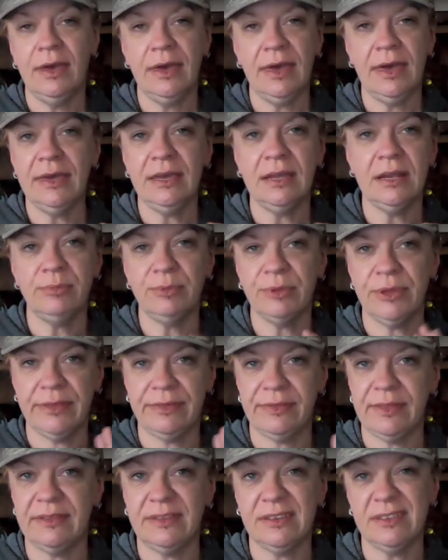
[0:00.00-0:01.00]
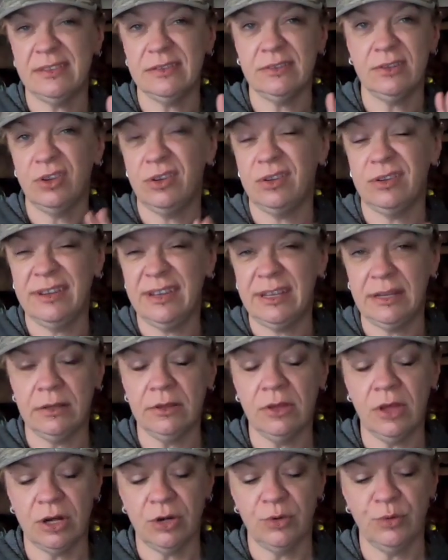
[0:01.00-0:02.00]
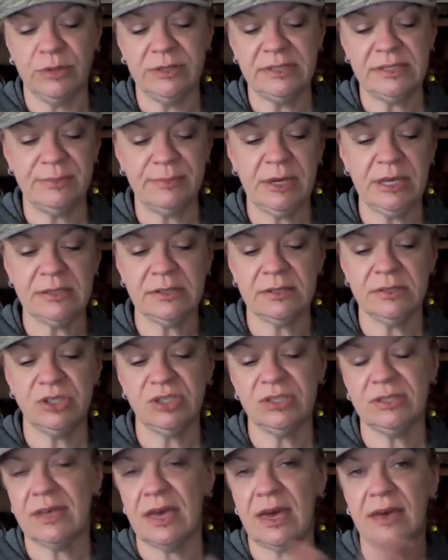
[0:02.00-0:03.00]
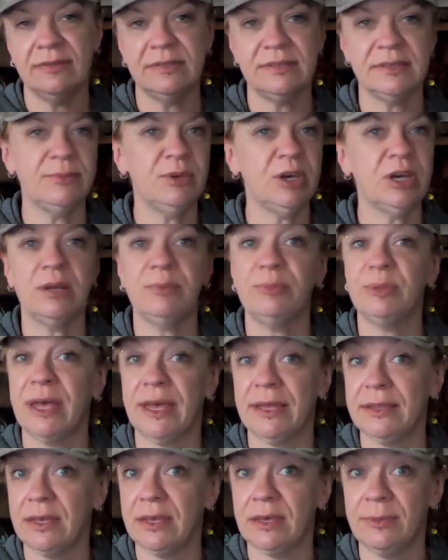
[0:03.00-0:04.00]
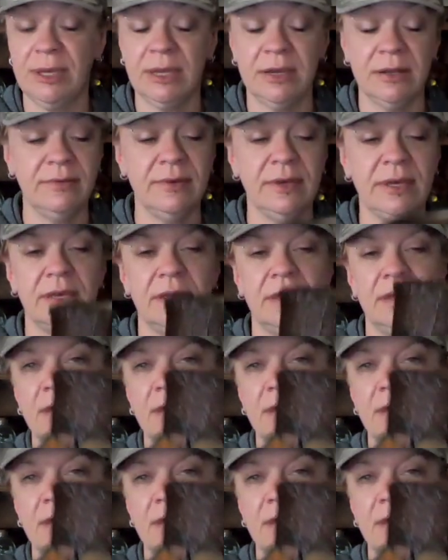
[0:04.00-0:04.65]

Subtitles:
and get a plant that doesn't not need a lot of root space and just have some kind of plant coming out of it,